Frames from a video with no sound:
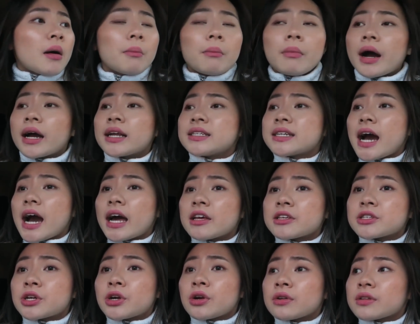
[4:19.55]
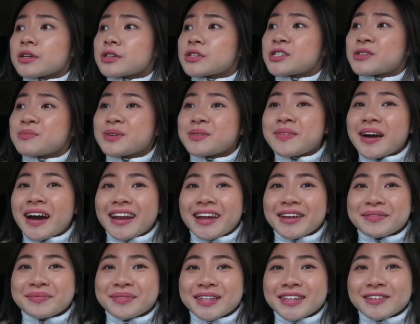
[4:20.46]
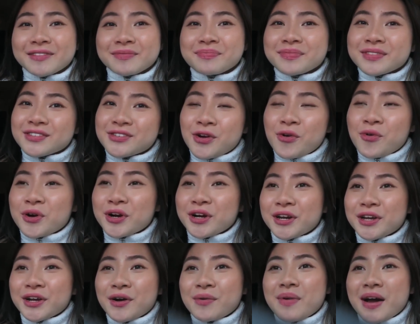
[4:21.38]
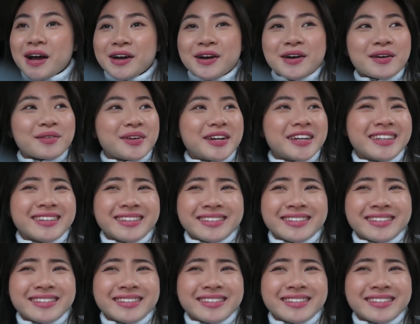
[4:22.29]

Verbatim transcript: My dad is currently super mad at me, so we're gonna go back home.